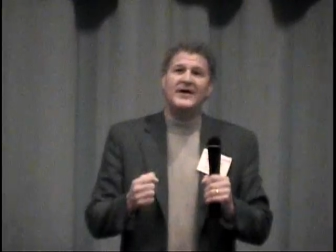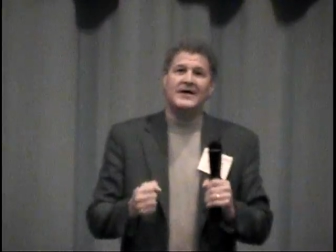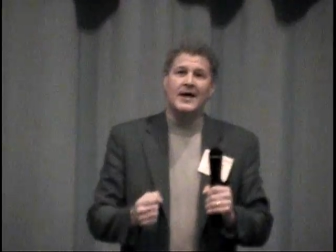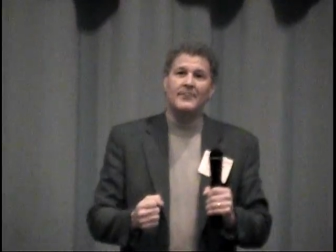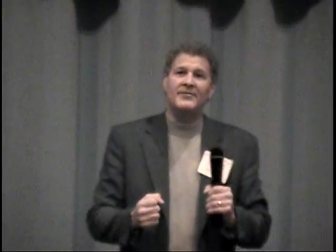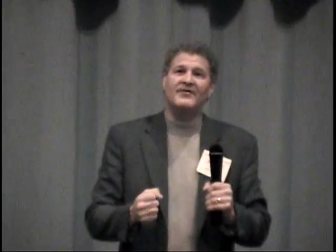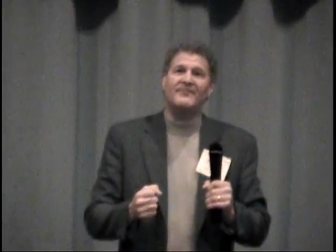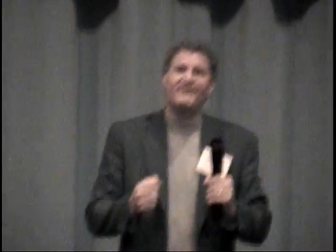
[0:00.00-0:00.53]
You
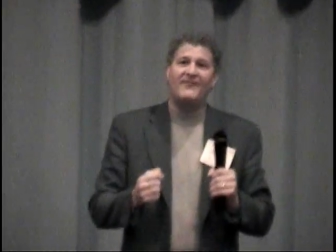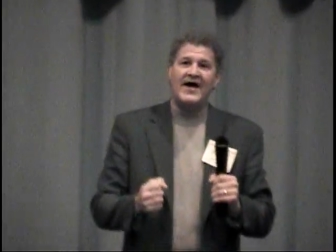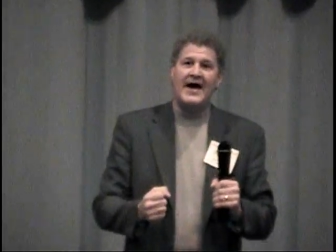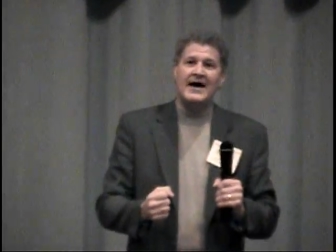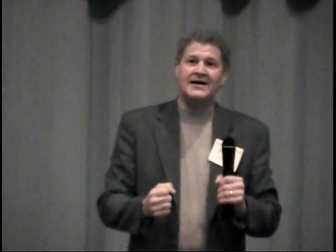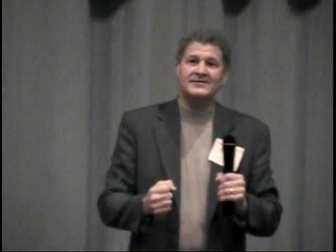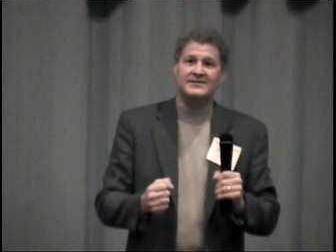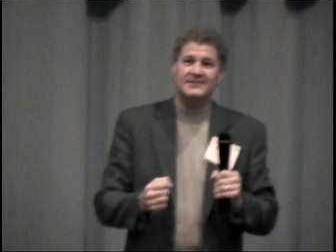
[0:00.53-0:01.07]
become the
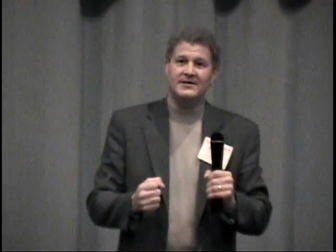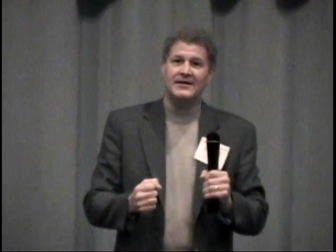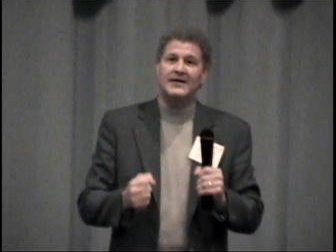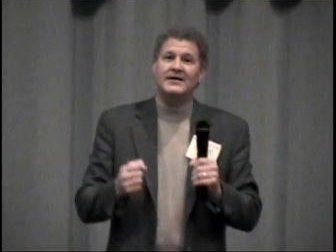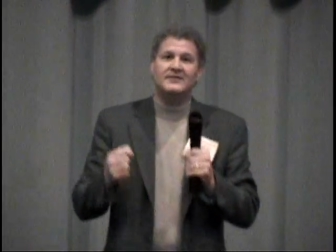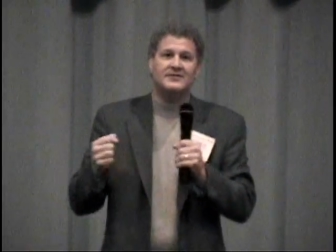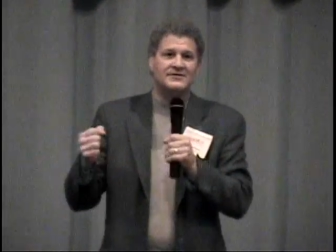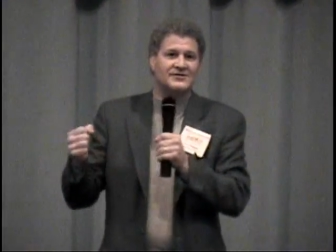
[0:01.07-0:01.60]
fast,
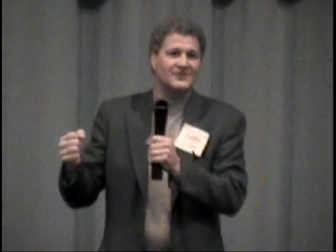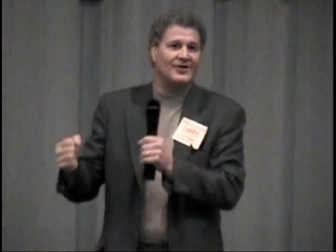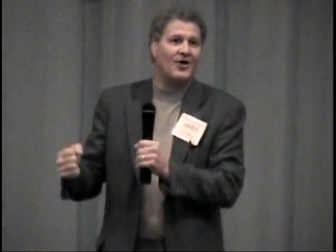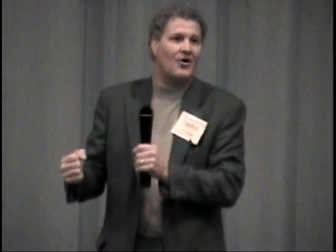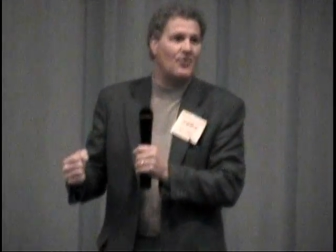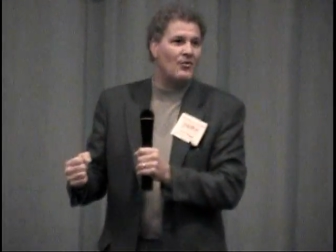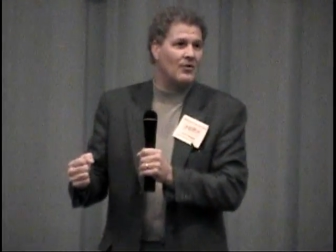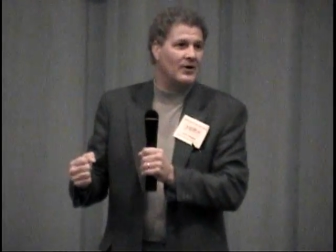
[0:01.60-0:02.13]
eat the
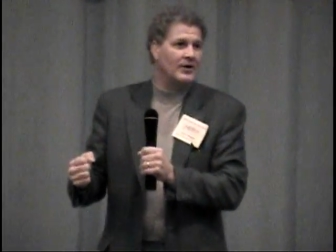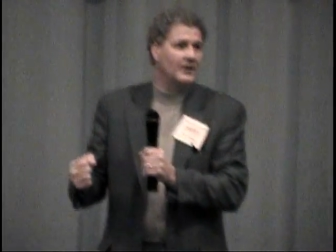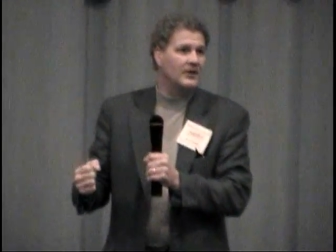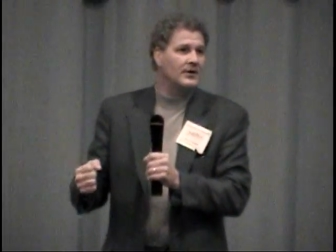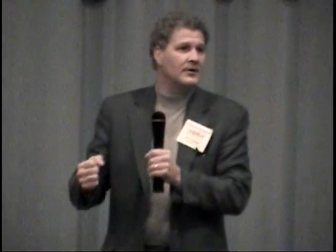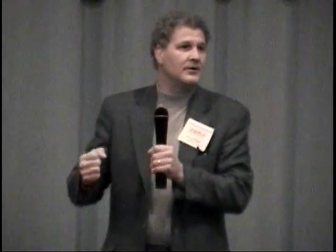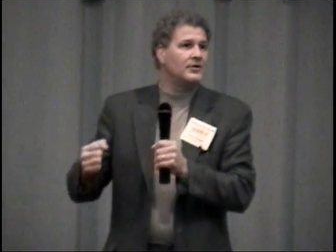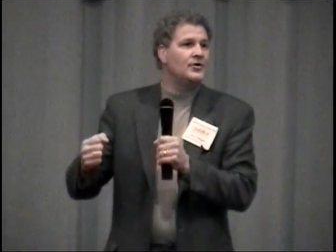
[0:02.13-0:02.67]
slow.
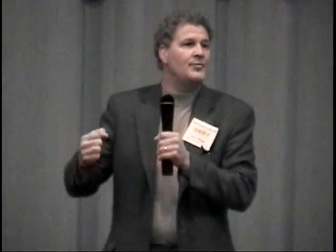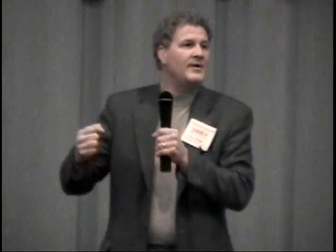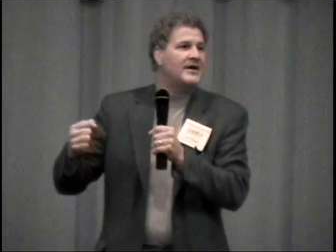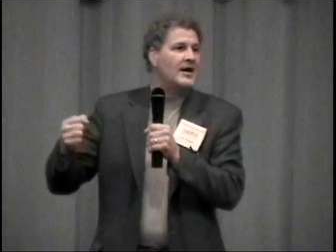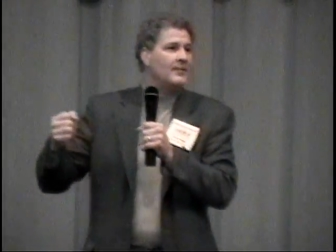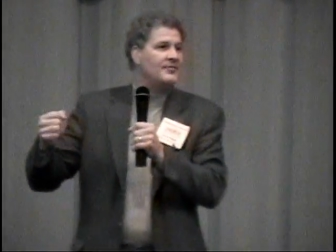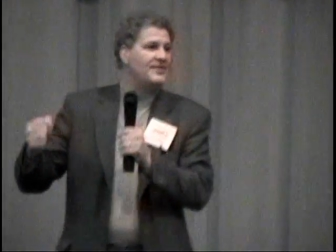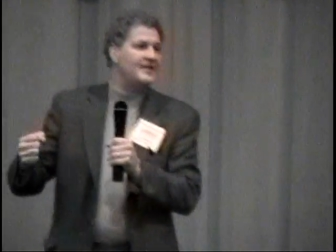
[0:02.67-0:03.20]
You
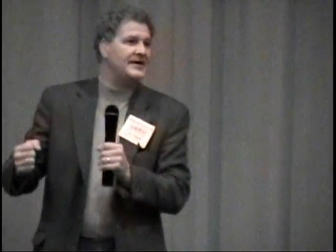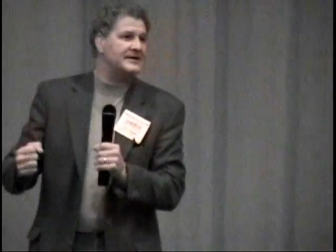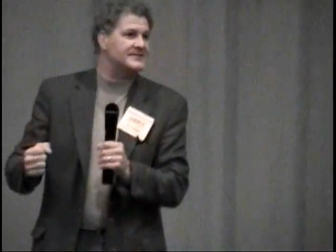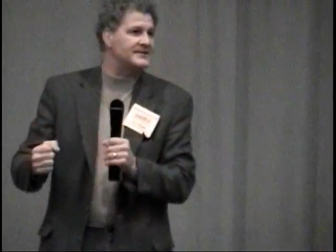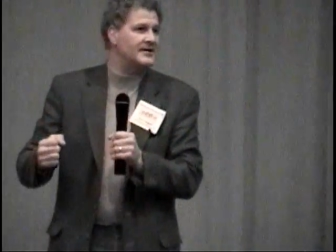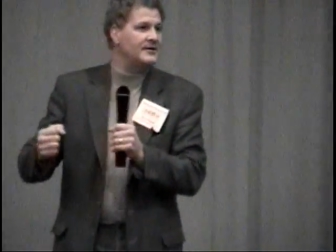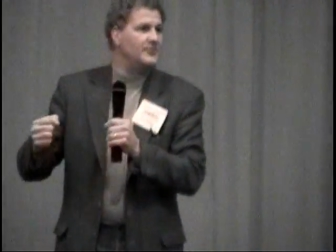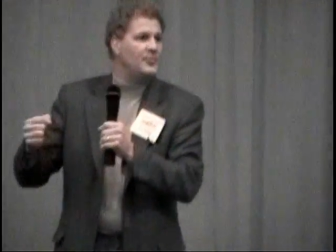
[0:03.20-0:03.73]
become
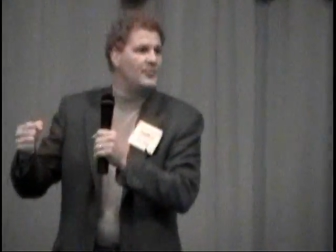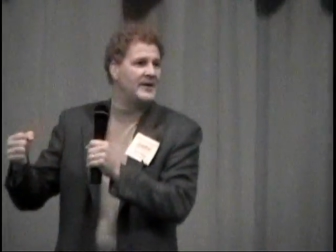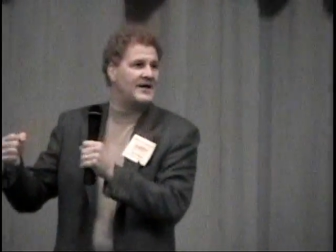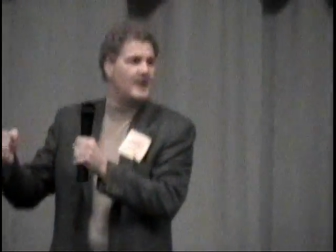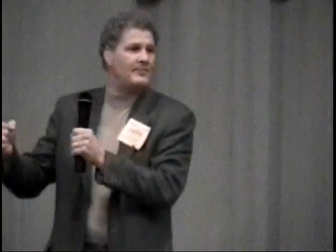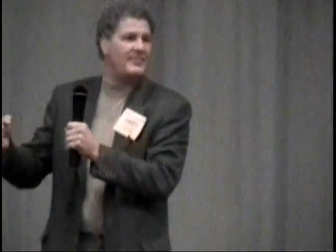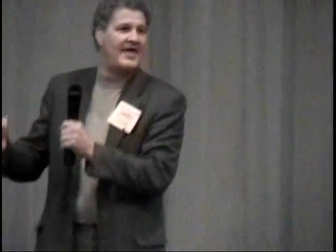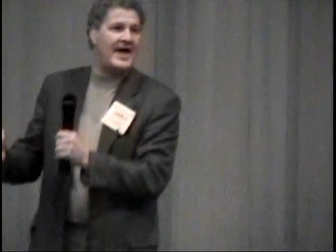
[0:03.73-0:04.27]
this and you
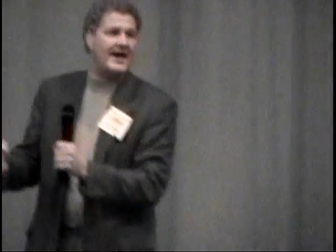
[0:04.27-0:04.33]
become